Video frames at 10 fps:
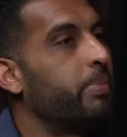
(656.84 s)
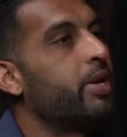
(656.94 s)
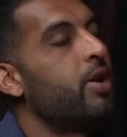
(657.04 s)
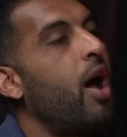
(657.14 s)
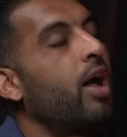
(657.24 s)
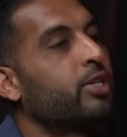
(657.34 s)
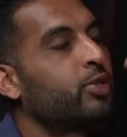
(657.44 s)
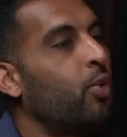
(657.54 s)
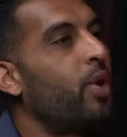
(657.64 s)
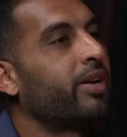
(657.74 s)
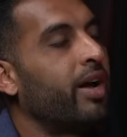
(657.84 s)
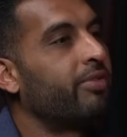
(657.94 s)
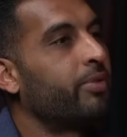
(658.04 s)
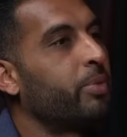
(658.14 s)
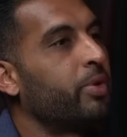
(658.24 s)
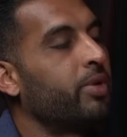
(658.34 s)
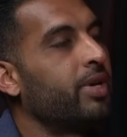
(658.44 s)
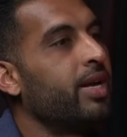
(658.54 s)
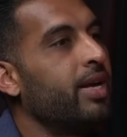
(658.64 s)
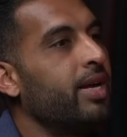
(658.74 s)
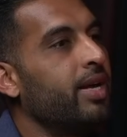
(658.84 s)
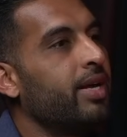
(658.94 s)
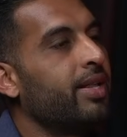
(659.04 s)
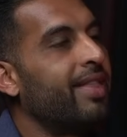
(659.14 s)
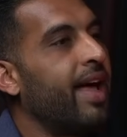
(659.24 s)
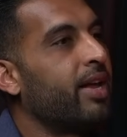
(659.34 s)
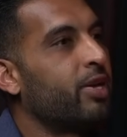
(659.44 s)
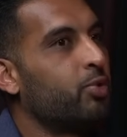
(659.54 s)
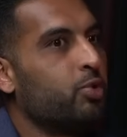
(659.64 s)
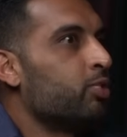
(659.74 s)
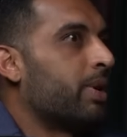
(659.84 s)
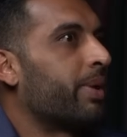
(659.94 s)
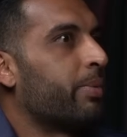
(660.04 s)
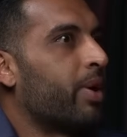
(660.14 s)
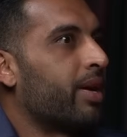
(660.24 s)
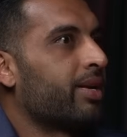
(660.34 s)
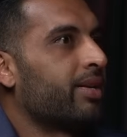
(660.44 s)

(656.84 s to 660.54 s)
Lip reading: but not so uncomfortable that you do something about it.